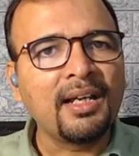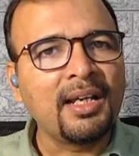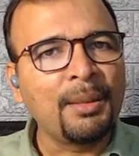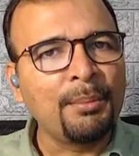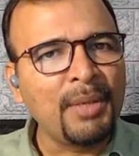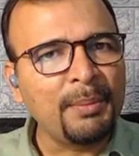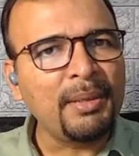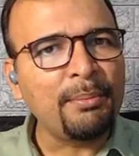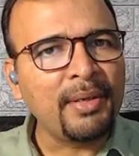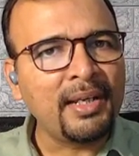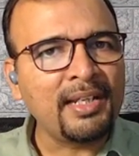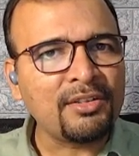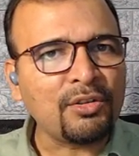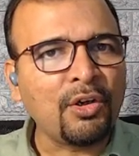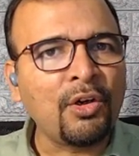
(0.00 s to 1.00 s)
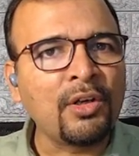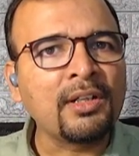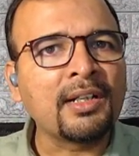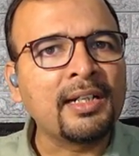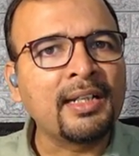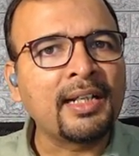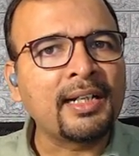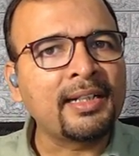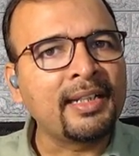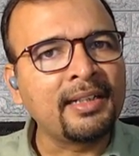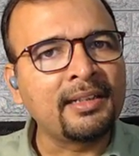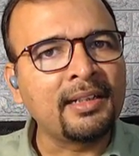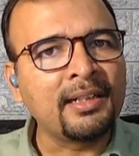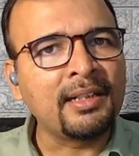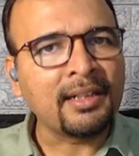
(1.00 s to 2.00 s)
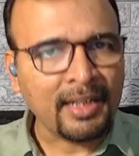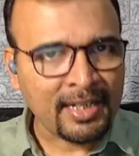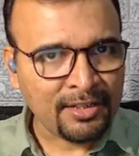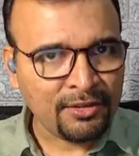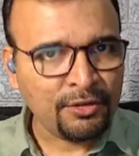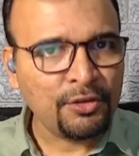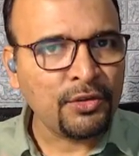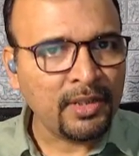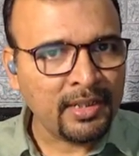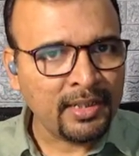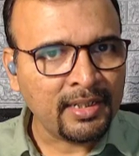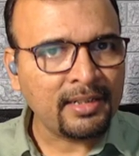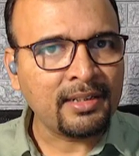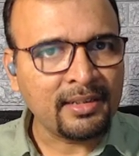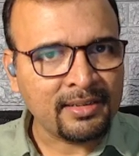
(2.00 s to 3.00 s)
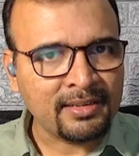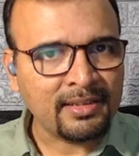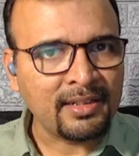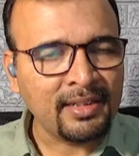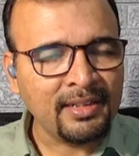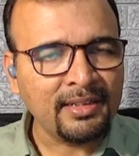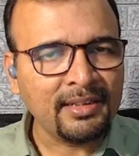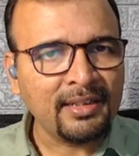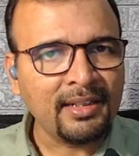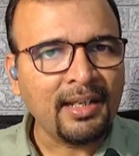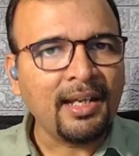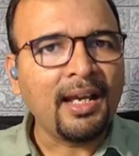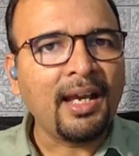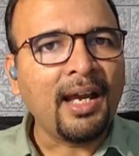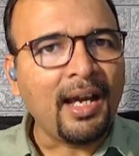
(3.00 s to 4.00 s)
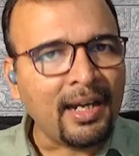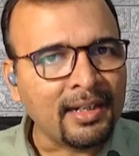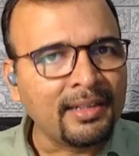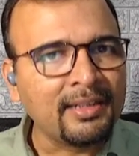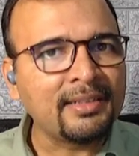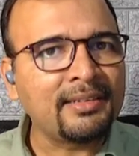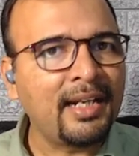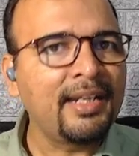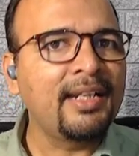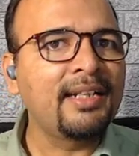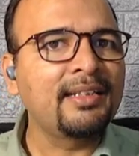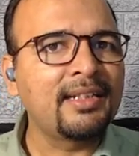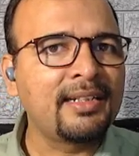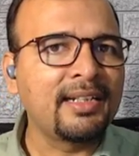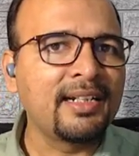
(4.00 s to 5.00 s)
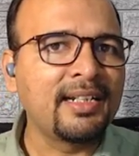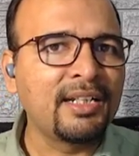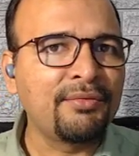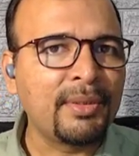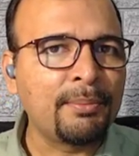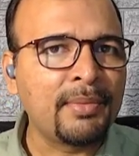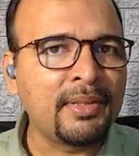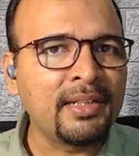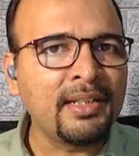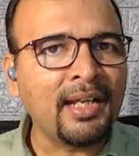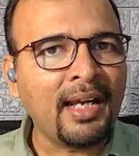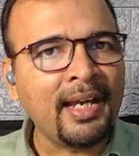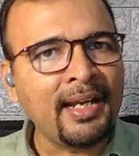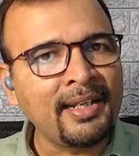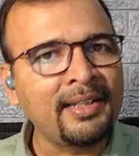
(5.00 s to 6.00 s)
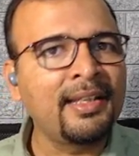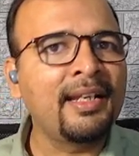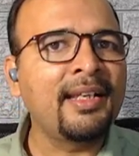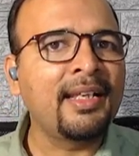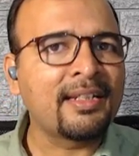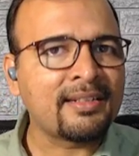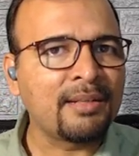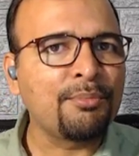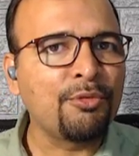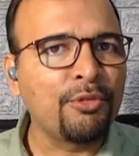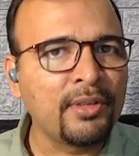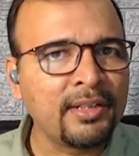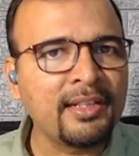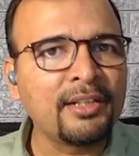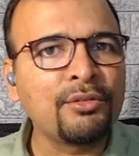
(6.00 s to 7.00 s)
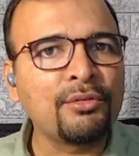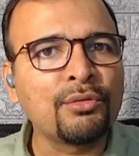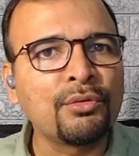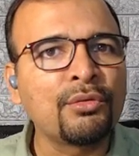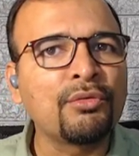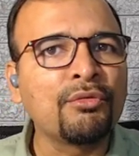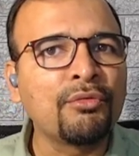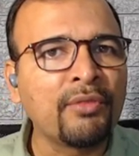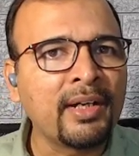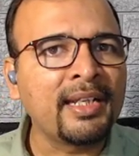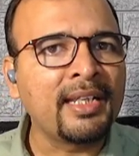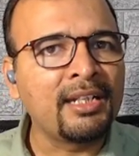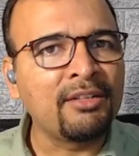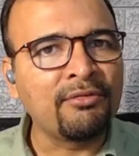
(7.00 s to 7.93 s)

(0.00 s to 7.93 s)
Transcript: maybe based on conducting the carcinogenic study understanding the TD50 and then extrapolating to 1 in